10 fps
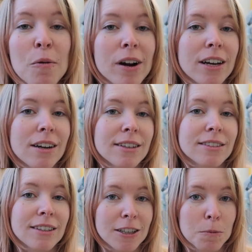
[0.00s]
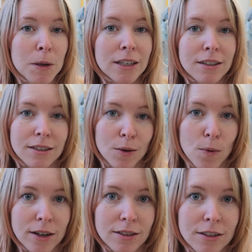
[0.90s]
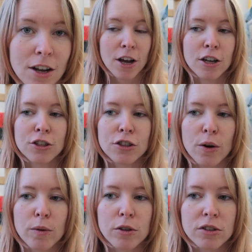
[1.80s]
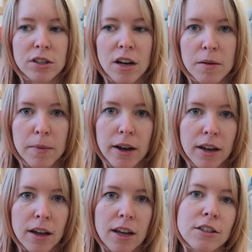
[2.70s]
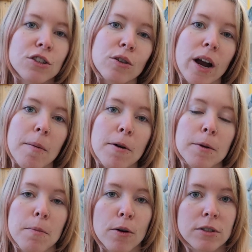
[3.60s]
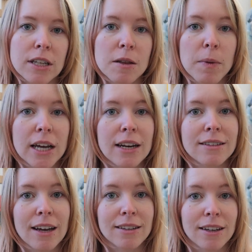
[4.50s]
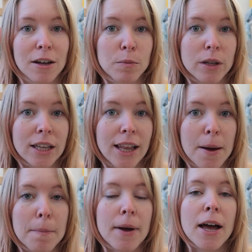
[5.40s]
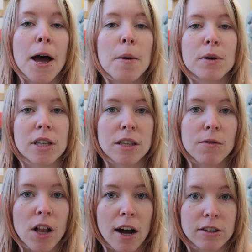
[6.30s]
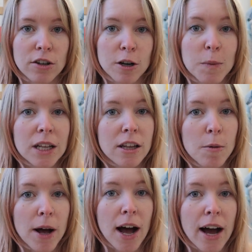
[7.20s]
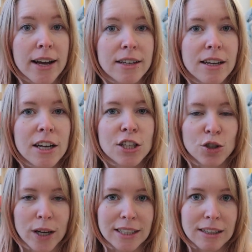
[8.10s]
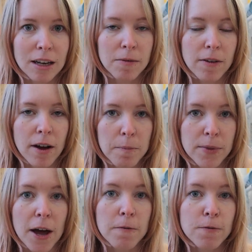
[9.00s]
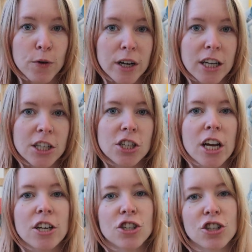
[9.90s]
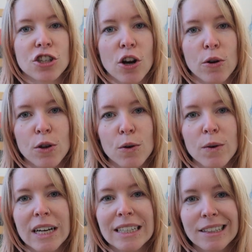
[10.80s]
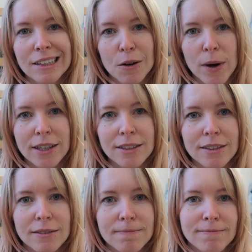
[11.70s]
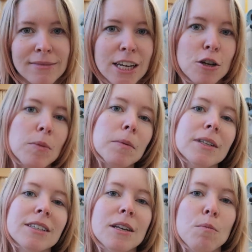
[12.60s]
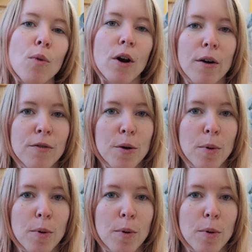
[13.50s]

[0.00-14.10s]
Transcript: and working on six pieces at once. So you'll see on my Instagram, I'll be posting the paintings as I complete them, but then the vlogs are gonna be a little behind so I can save up that footage and just show you in sequence and you'll be able to see more of the